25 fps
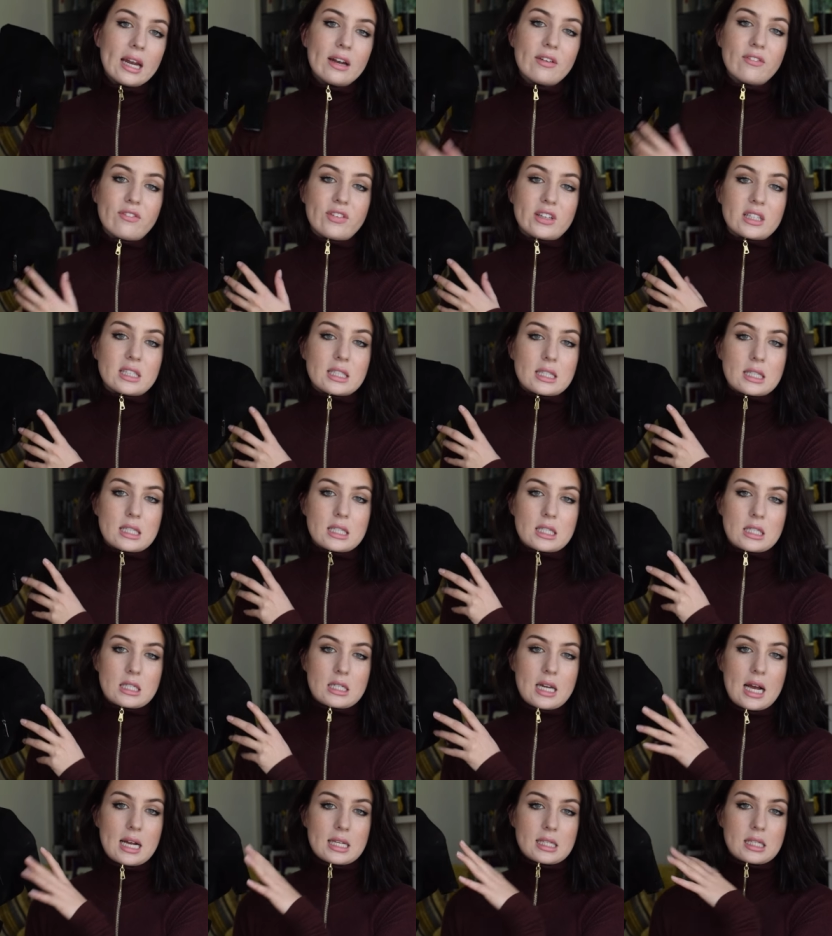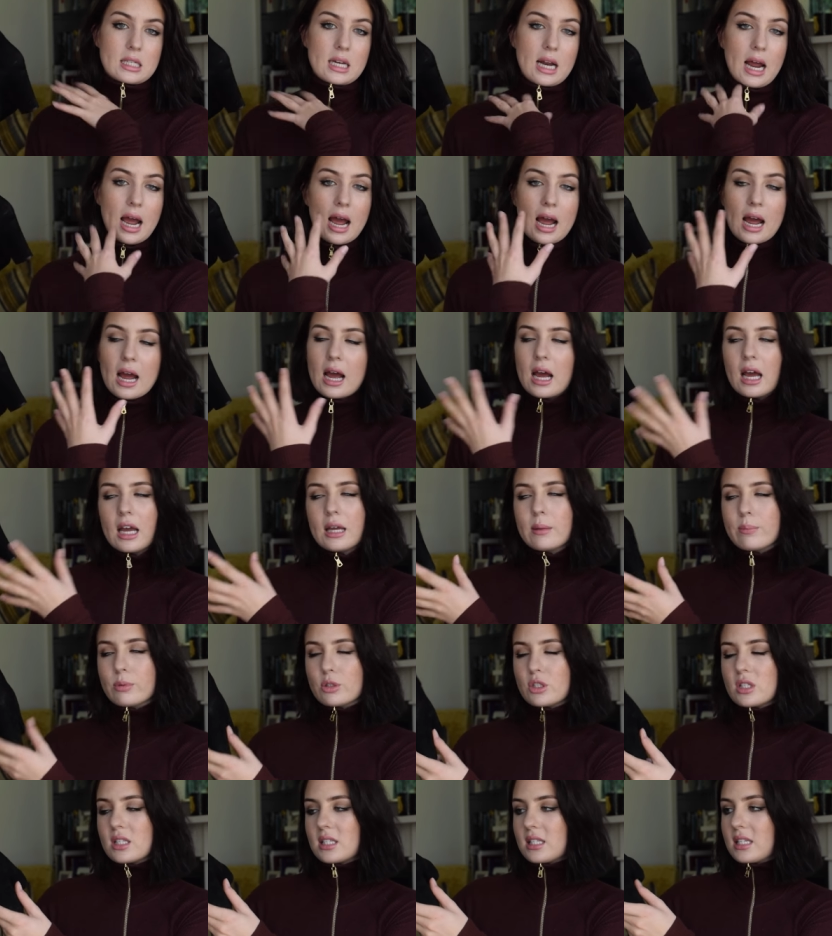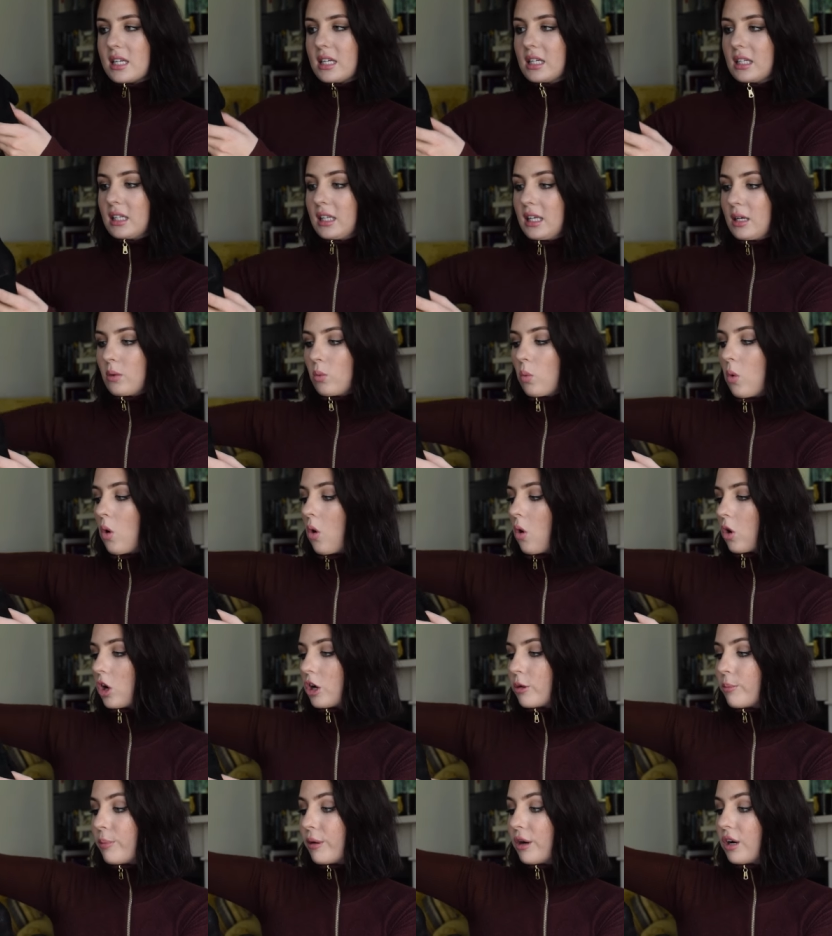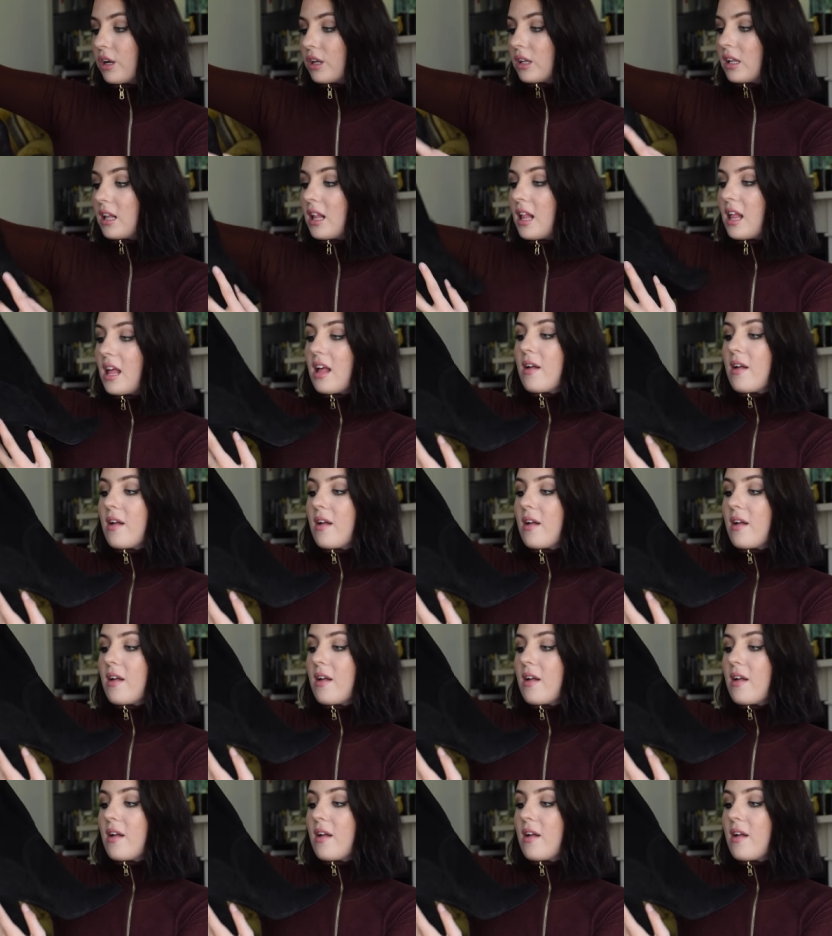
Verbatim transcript: It feels nice and high, but still walkable.